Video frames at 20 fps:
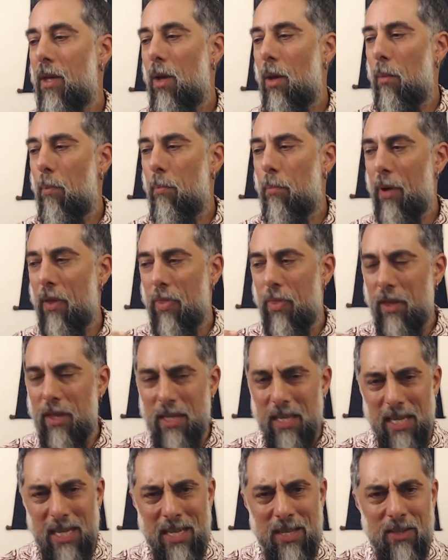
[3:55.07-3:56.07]
But the
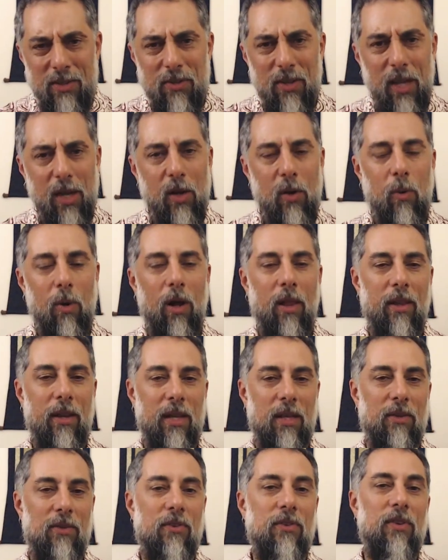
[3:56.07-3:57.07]
insight quality
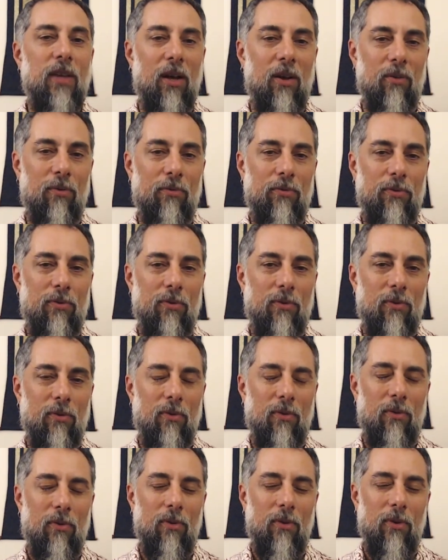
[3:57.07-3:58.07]
itself
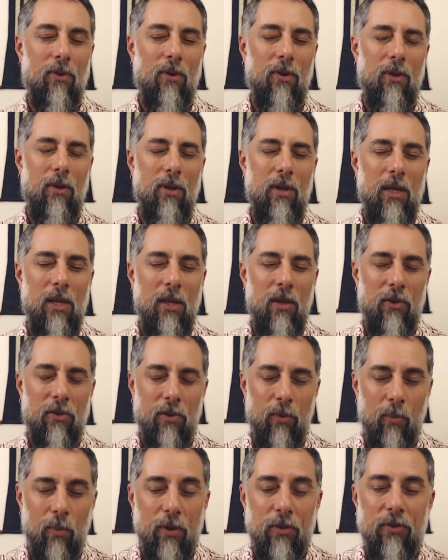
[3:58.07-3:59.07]
is the
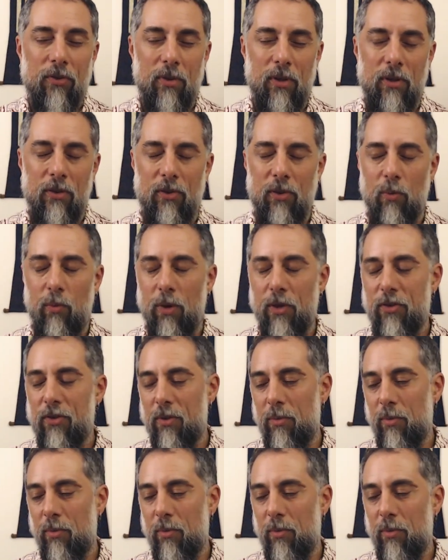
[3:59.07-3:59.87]
wisdom